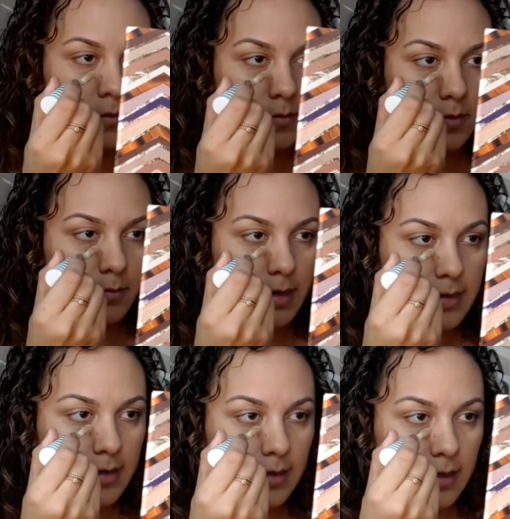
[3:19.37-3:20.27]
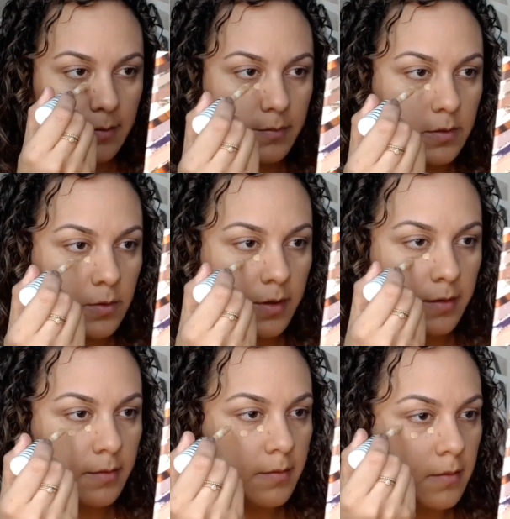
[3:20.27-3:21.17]
So I'm basically
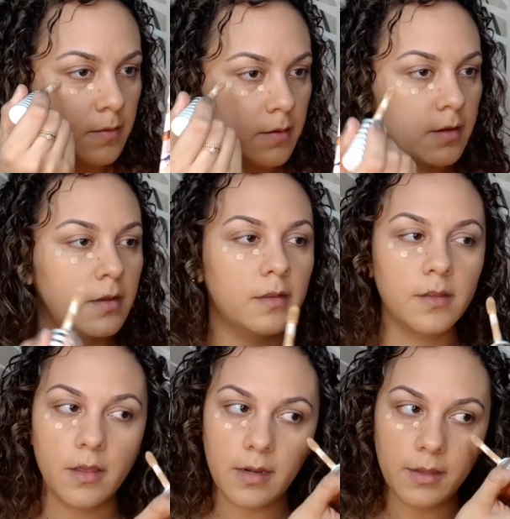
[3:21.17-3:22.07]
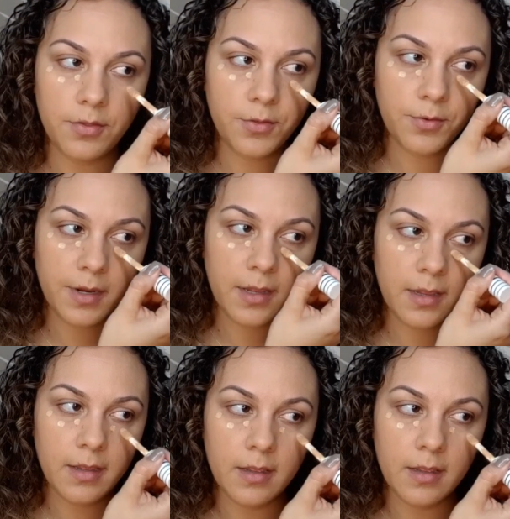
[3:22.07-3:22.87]
doing like 3